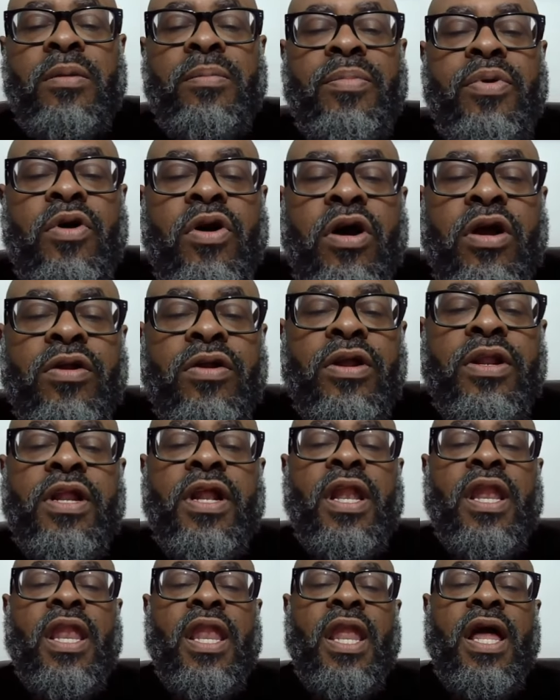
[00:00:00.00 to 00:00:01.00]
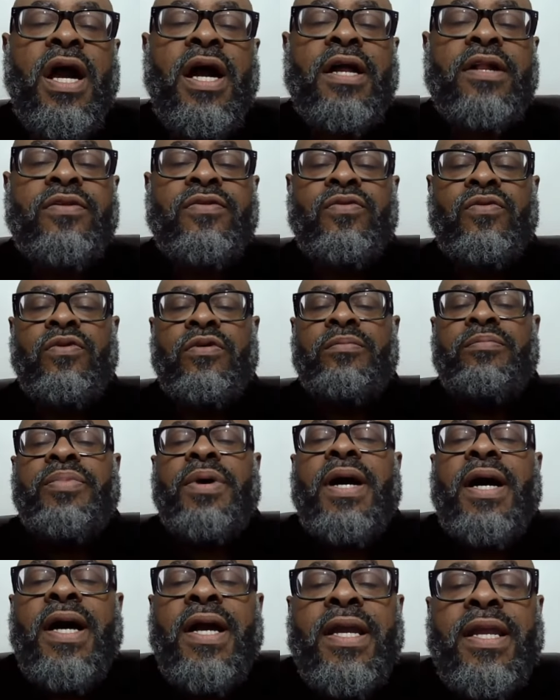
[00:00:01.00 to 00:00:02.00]
part of the Locked On
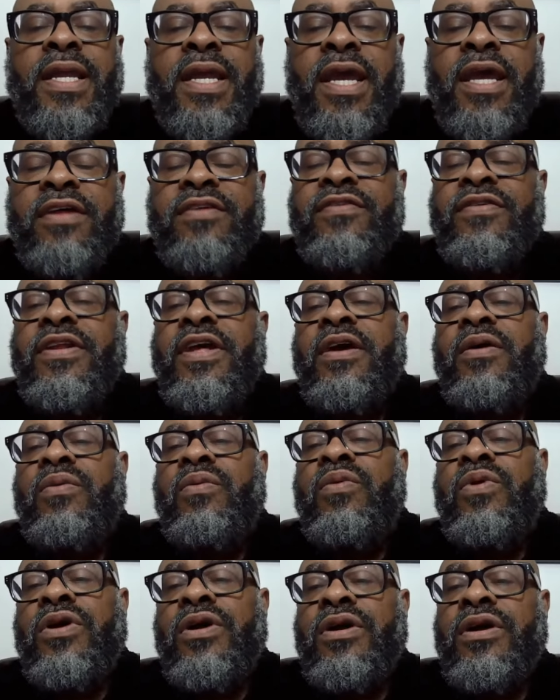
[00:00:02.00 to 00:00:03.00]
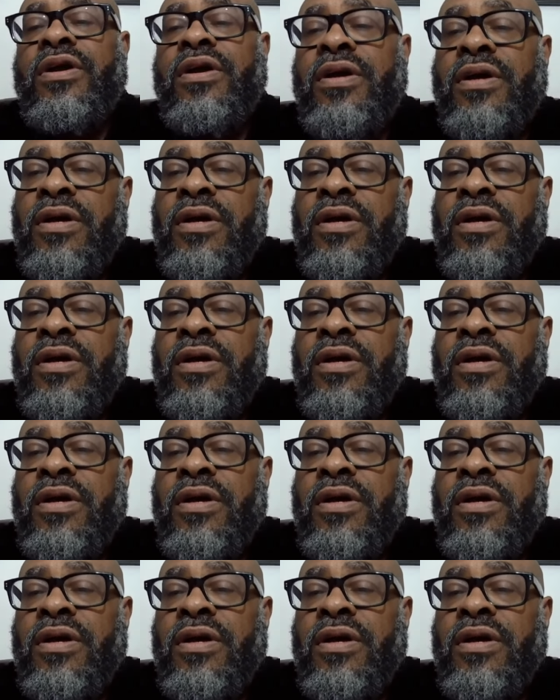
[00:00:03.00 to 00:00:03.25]
Podcast Network.